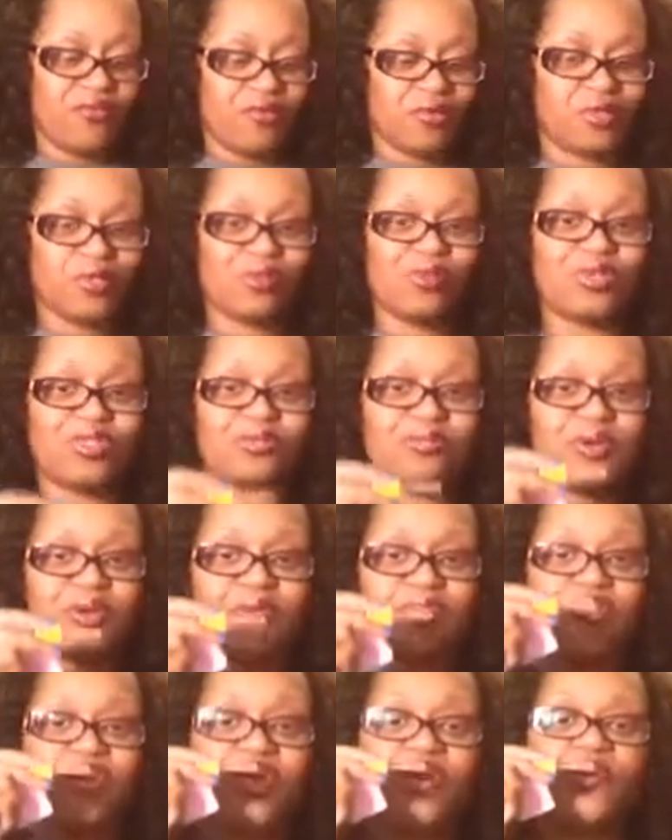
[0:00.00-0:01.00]
someone's
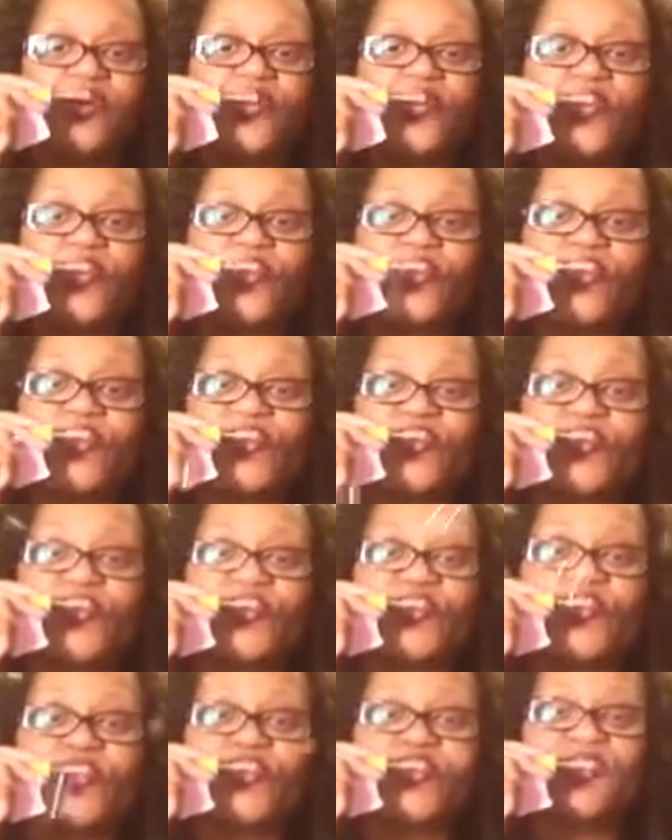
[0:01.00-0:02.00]
birthday.
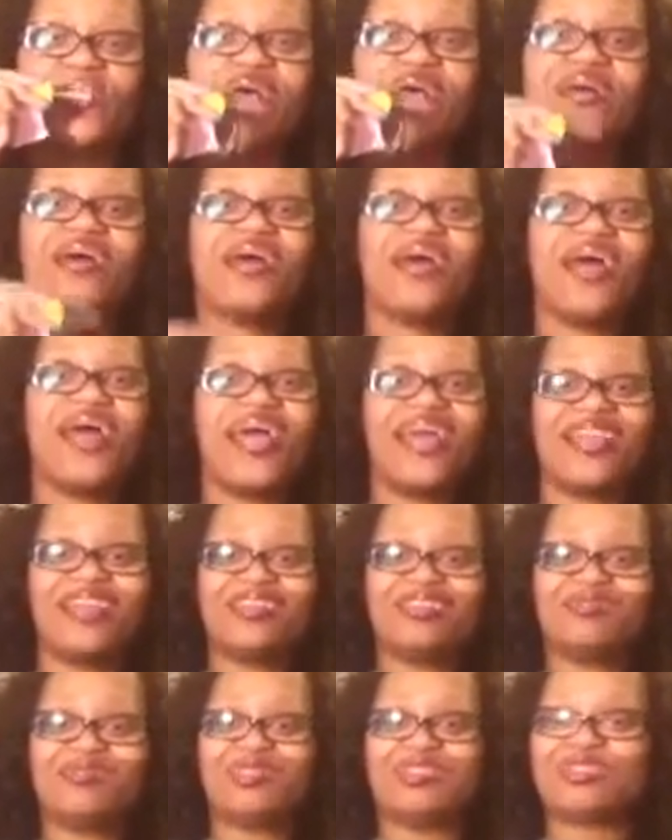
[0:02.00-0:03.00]

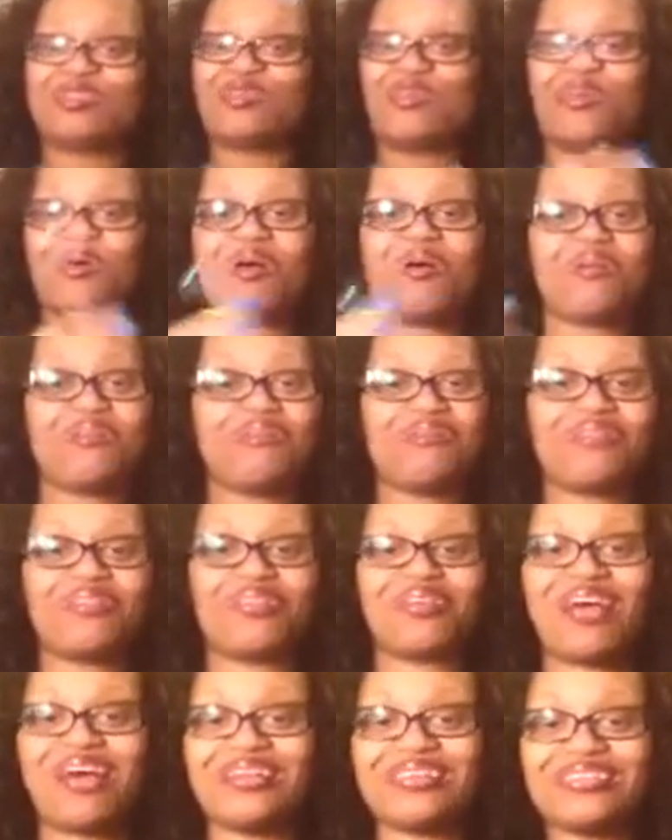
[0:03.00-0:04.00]
And it was just going
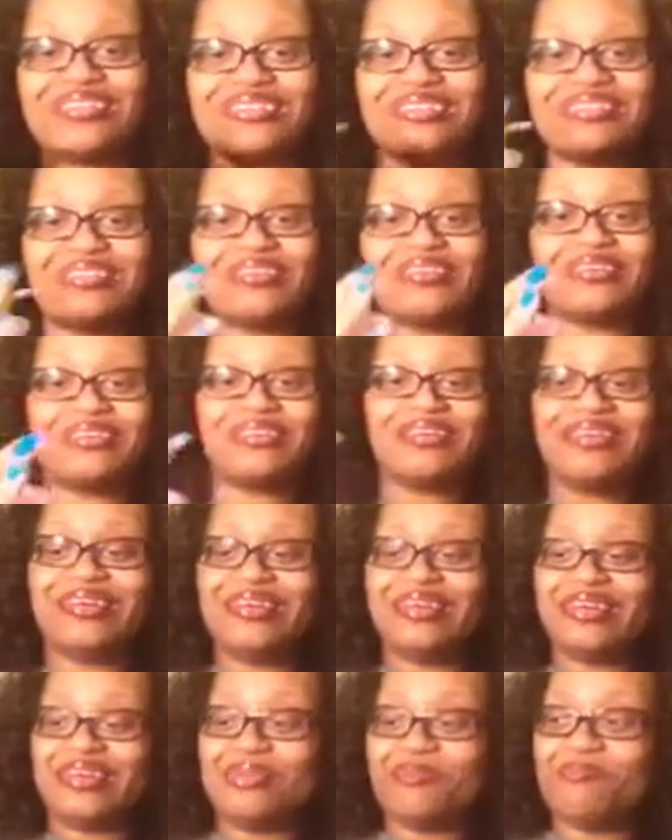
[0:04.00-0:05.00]
constantly.
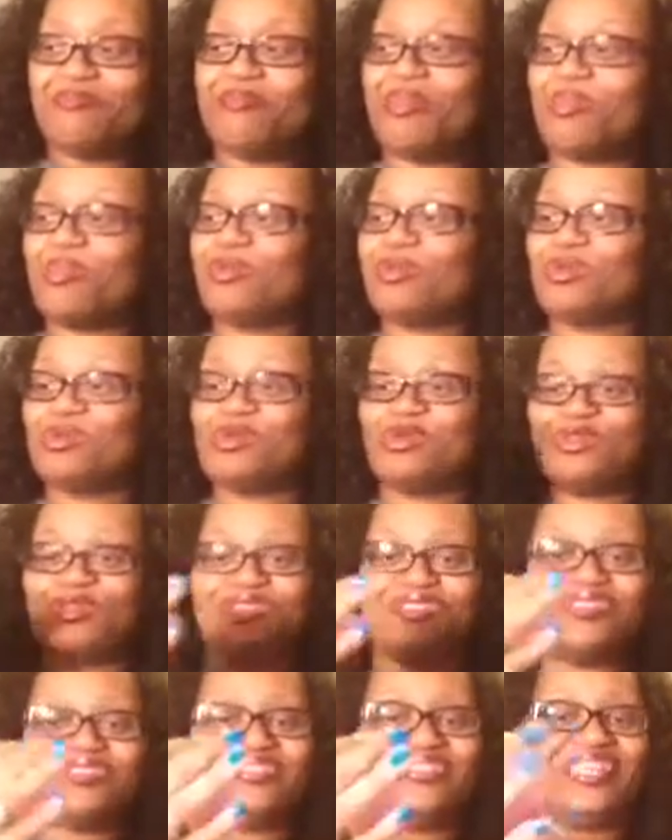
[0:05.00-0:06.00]
Bowls were
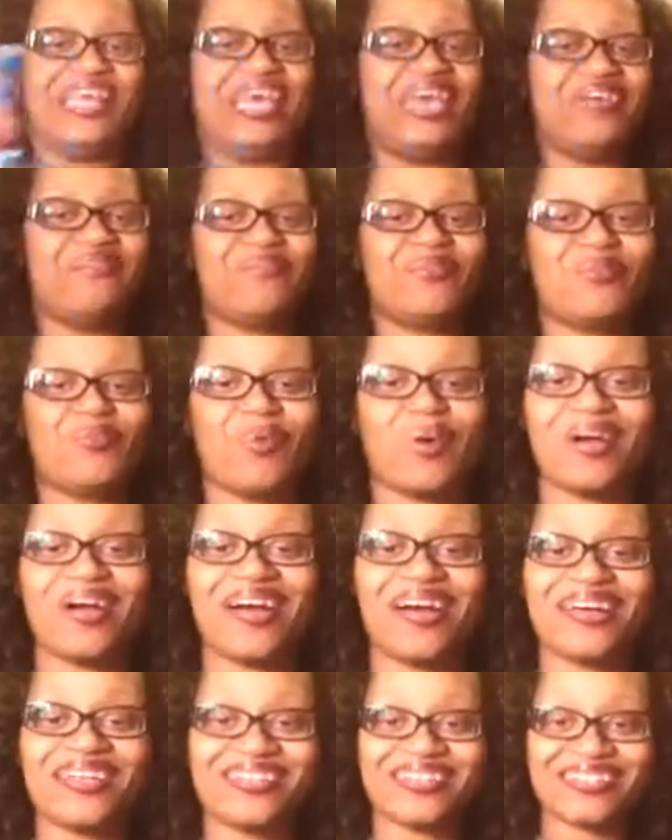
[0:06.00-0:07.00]
just everywhere
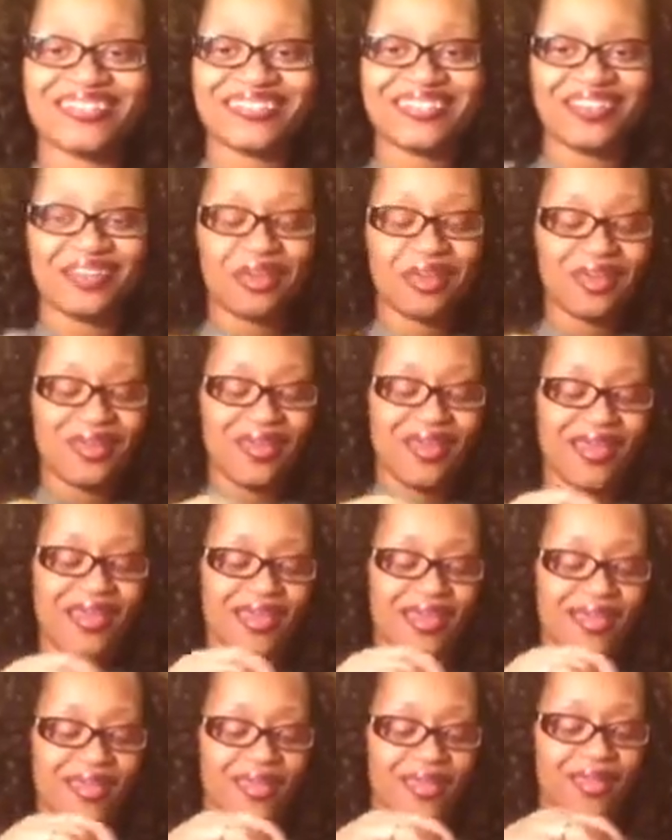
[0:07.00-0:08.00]
constantly.
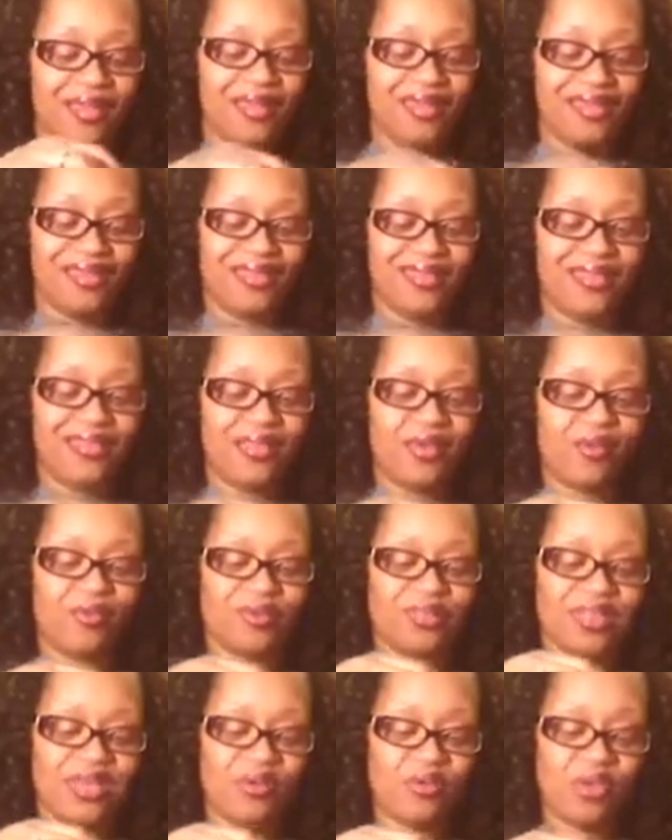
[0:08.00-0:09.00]
And they
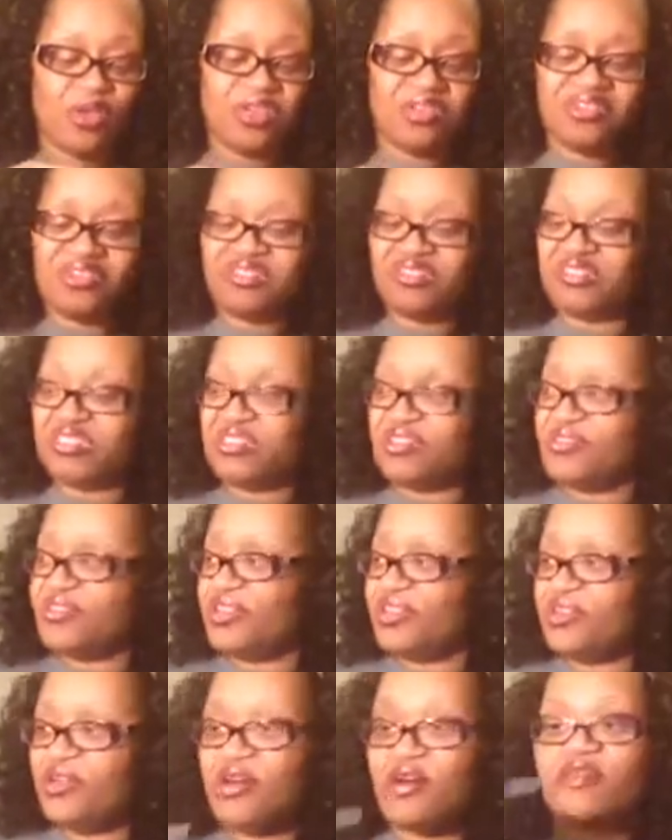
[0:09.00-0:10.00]
was like, we got to
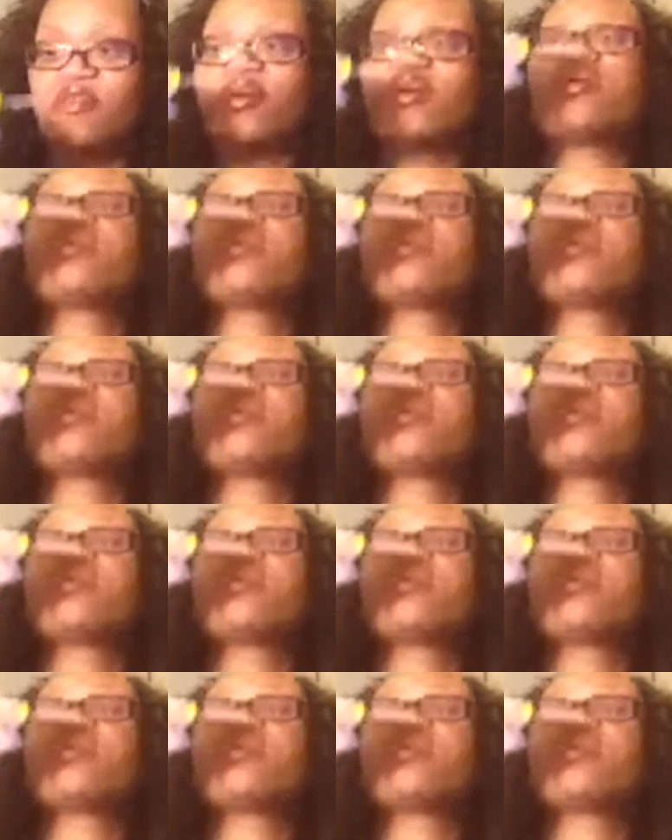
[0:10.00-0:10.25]
turn it off